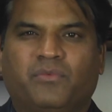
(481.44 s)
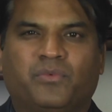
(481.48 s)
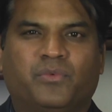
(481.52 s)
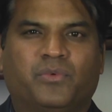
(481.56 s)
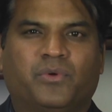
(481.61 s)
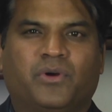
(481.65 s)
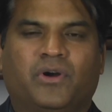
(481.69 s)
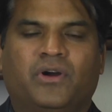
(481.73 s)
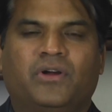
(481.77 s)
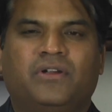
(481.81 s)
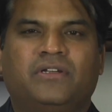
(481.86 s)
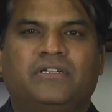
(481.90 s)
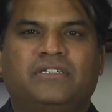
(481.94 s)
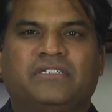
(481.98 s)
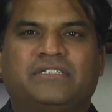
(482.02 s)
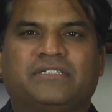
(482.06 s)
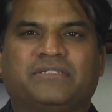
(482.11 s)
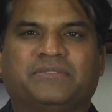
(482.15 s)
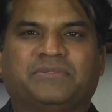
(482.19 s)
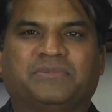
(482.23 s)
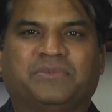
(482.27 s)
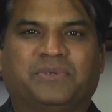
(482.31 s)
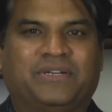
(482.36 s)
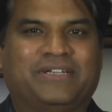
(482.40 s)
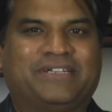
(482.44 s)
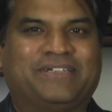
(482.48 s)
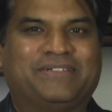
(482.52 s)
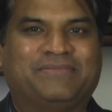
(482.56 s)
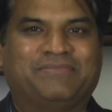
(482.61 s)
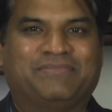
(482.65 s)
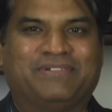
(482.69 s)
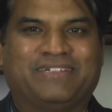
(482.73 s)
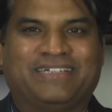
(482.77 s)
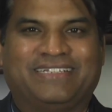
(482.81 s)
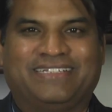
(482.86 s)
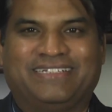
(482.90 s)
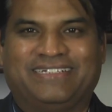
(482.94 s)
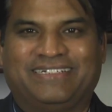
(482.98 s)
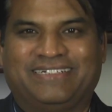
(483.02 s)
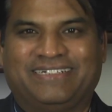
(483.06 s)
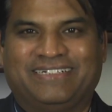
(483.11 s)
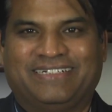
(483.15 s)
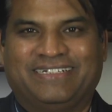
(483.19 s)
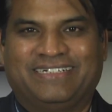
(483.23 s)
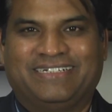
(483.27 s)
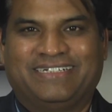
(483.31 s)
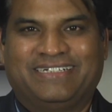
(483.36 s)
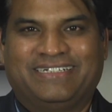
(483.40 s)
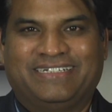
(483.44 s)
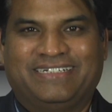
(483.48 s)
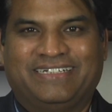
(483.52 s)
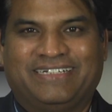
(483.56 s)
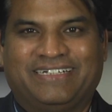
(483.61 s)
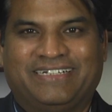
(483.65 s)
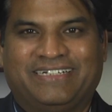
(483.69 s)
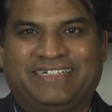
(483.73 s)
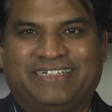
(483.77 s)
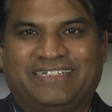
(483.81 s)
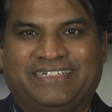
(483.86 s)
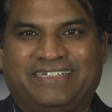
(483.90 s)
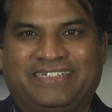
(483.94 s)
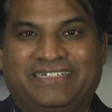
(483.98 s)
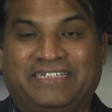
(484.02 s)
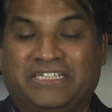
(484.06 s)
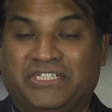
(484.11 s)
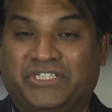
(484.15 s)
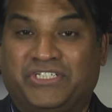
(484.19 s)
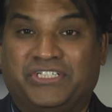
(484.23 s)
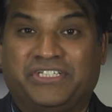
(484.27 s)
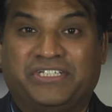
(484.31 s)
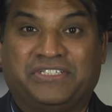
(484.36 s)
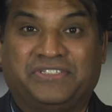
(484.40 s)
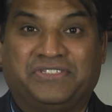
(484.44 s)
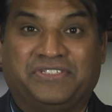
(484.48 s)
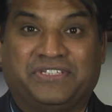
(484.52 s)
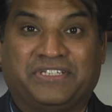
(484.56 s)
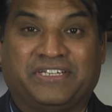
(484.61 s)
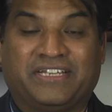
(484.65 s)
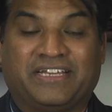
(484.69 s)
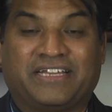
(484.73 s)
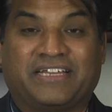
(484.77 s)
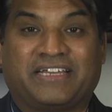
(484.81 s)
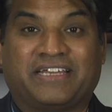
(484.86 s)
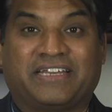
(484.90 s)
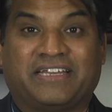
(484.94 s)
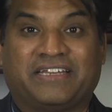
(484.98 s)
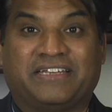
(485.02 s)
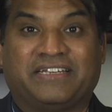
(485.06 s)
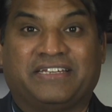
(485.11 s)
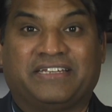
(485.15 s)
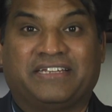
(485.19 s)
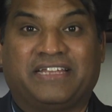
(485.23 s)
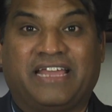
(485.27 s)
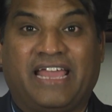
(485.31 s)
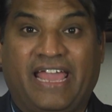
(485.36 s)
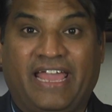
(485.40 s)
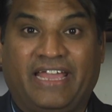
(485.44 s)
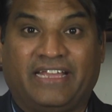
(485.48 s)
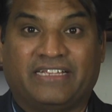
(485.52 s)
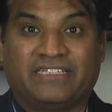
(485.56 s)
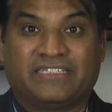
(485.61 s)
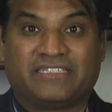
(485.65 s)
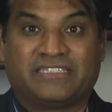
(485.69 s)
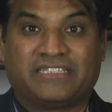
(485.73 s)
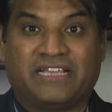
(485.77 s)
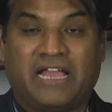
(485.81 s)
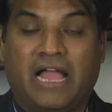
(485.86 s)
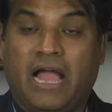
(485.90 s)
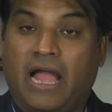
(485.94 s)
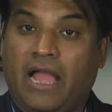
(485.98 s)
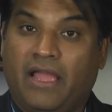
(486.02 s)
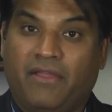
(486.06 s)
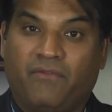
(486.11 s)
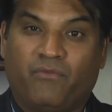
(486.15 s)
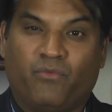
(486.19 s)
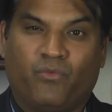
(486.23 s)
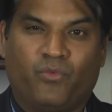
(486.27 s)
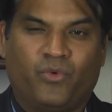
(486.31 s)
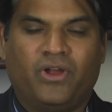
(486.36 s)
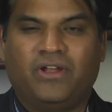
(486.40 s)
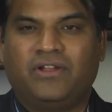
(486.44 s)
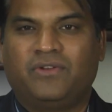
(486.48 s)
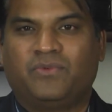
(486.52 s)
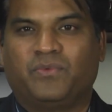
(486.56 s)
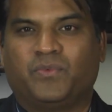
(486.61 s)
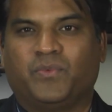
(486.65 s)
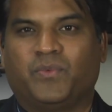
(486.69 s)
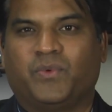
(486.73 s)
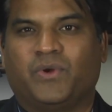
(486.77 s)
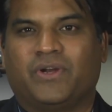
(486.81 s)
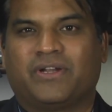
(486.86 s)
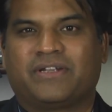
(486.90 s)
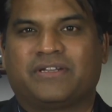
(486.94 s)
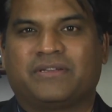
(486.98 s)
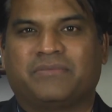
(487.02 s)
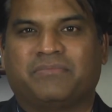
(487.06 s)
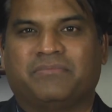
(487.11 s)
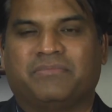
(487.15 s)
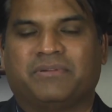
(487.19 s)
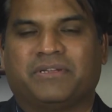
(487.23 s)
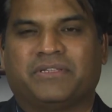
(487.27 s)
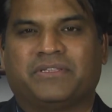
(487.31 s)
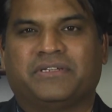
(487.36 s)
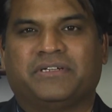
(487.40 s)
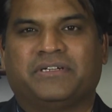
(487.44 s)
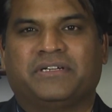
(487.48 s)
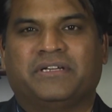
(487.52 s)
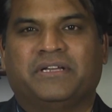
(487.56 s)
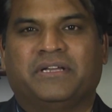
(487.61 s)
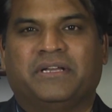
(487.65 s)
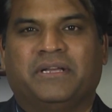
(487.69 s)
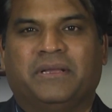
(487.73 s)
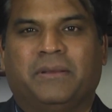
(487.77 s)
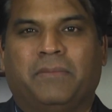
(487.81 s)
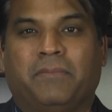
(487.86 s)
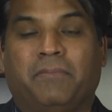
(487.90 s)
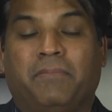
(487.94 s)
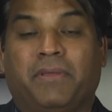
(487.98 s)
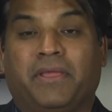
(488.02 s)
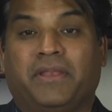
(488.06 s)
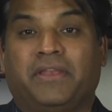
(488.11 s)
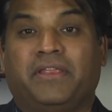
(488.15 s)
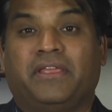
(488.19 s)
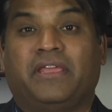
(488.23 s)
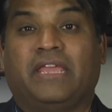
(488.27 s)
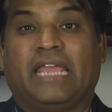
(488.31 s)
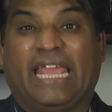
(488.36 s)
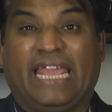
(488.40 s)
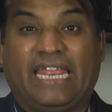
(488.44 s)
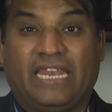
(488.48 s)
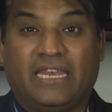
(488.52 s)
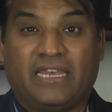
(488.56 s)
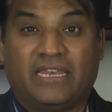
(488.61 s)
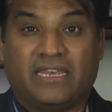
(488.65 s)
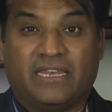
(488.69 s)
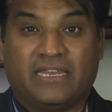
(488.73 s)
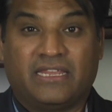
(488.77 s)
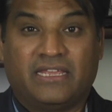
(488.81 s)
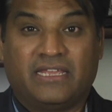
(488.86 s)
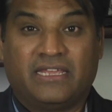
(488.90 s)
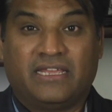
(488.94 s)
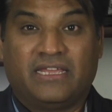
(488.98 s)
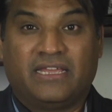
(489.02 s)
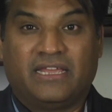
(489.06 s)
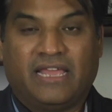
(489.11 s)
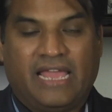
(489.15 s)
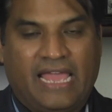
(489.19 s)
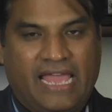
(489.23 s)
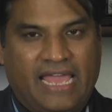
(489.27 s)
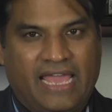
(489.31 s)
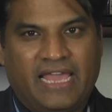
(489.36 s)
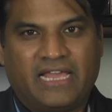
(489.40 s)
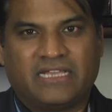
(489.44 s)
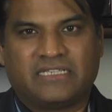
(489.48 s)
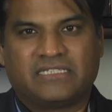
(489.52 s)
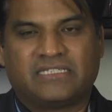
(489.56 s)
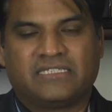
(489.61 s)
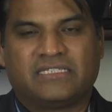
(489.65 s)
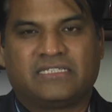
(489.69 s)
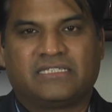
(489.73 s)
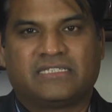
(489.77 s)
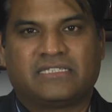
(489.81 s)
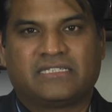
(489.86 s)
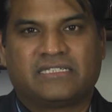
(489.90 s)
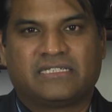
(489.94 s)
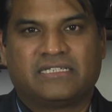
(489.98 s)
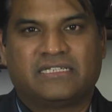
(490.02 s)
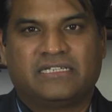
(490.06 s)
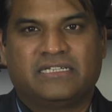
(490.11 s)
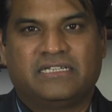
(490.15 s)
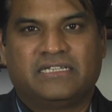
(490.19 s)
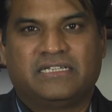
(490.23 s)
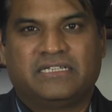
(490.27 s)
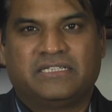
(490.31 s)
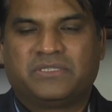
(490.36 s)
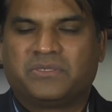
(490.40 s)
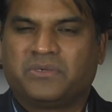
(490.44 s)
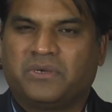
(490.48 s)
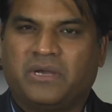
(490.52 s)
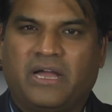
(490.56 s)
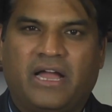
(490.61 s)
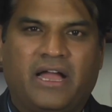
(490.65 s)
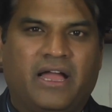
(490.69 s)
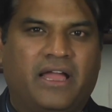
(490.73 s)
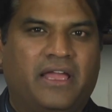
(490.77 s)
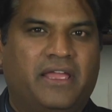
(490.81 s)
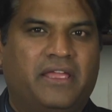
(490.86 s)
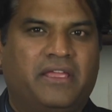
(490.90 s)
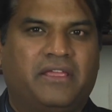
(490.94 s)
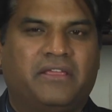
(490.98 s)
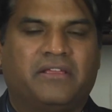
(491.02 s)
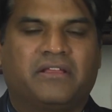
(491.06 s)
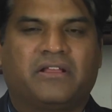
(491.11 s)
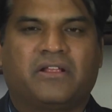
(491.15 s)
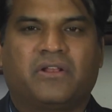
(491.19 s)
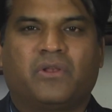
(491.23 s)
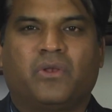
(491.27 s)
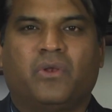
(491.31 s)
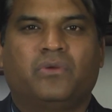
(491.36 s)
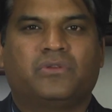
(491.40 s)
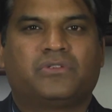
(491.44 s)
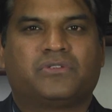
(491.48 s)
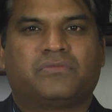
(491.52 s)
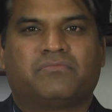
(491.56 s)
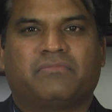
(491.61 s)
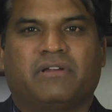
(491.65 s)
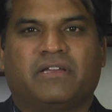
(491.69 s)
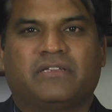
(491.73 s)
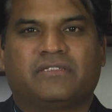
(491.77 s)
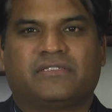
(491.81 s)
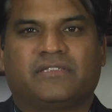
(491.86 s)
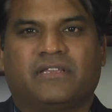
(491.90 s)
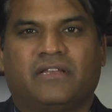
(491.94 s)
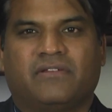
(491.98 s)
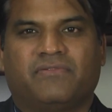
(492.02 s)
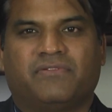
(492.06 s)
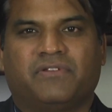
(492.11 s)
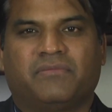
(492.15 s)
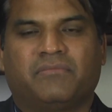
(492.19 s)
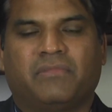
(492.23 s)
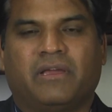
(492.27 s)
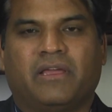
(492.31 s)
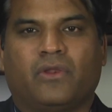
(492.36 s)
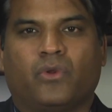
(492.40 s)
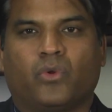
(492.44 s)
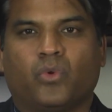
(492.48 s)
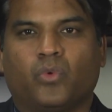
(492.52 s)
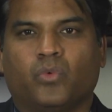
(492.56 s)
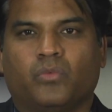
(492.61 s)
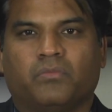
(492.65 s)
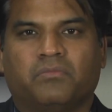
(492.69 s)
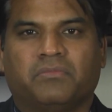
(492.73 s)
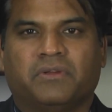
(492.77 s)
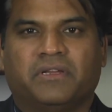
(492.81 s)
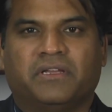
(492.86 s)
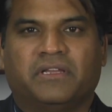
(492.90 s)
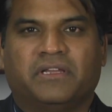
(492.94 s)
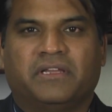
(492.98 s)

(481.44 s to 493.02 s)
want what Brother D.G.S. Dinakaran has. I want what Brother Benny Hinn has. So I closed myself in my room